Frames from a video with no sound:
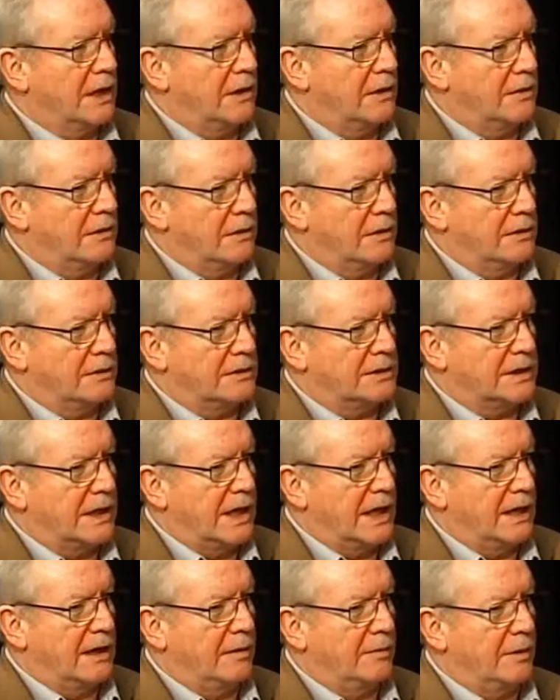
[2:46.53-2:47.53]
I don't
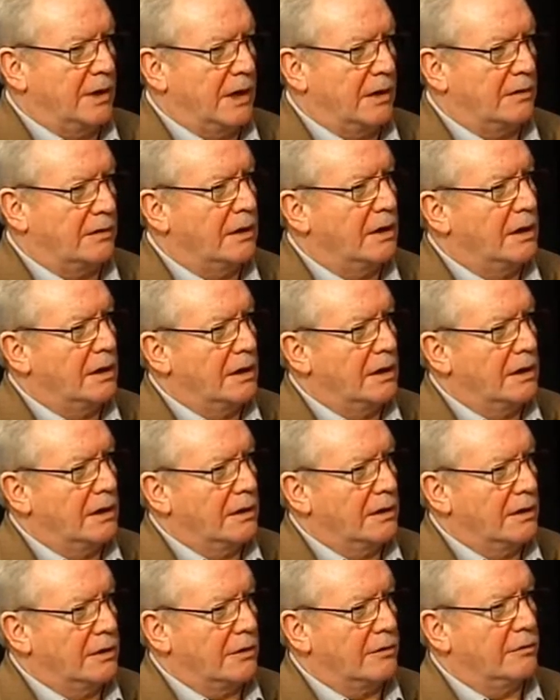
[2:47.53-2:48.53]
understand about
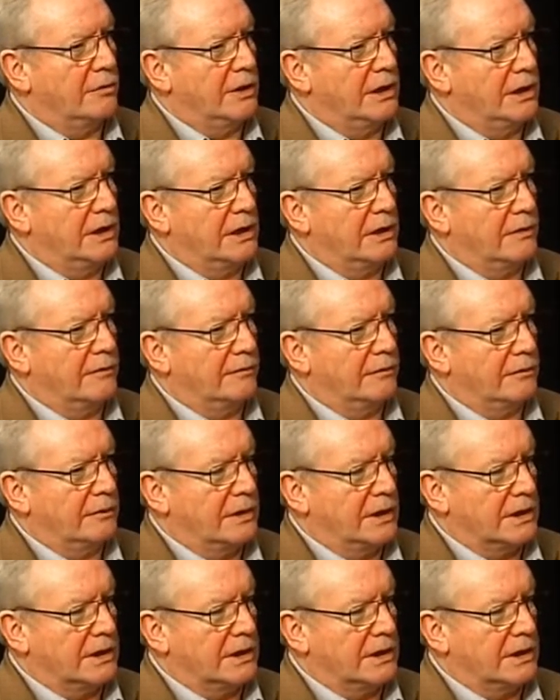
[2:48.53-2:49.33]
the greed of